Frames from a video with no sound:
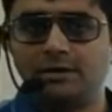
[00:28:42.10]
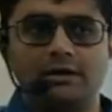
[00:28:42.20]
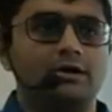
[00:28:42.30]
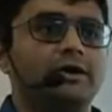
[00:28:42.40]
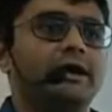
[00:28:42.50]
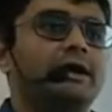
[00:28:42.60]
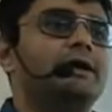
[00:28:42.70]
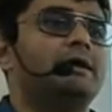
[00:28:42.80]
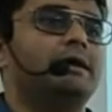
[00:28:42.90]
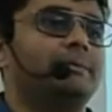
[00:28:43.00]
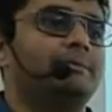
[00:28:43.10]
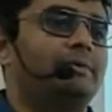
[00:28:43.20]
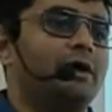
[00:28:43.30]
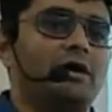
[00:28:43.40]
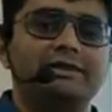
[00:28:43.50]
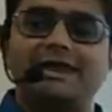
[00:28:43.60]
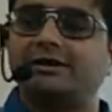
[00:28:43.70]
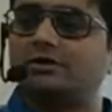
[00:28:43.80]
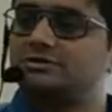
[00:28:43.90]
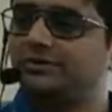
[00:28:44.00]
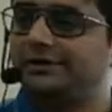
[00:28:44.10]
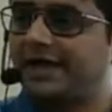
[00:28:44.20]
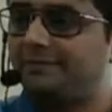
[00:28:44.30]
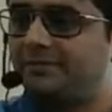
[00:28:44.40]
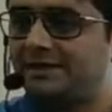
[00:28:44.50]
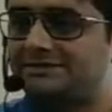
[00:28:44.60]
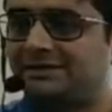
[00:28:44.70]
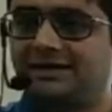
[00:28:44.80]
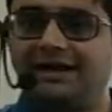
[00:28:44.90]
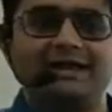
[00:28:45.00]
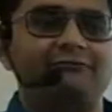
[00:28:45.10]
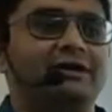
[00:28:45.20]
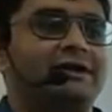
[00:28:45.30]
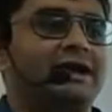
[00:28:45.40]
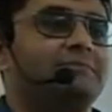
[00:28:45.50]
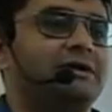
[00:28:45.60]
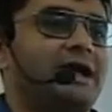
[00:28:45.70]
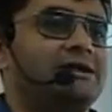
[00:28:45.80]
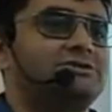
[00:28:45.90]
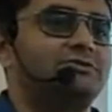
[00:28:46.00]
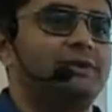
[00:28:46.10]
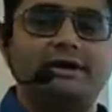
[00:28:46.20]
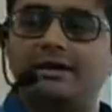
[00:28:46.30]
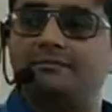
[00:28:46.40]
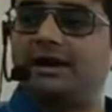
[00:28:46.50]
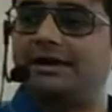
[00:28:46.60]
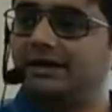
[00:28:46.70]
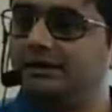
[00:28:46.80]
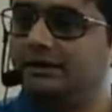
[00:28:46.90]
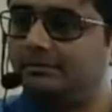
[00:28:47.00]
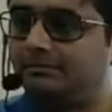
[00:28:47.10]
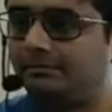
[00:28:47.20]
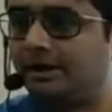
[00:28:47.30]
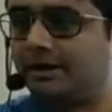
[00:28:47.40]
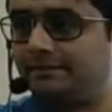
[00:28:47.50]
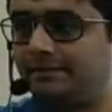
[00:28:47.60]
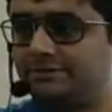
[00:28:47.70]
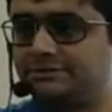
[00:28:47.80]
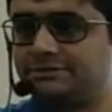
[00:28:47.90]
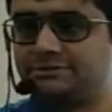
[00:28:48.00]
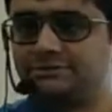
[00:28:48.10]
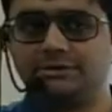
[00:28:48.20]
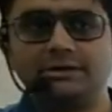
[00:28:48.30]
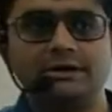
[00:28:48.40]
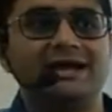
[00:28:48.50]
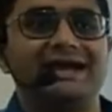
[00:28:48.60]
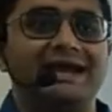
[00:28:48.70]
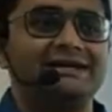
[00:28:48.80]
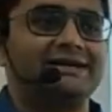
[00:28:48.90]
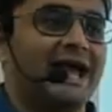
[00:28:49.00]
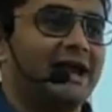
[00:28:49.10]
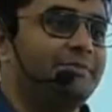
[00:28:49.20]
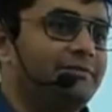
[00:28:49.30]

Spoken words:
Okay. Beyond that also it can be extended. Every time it has to be done by the parliament. It can be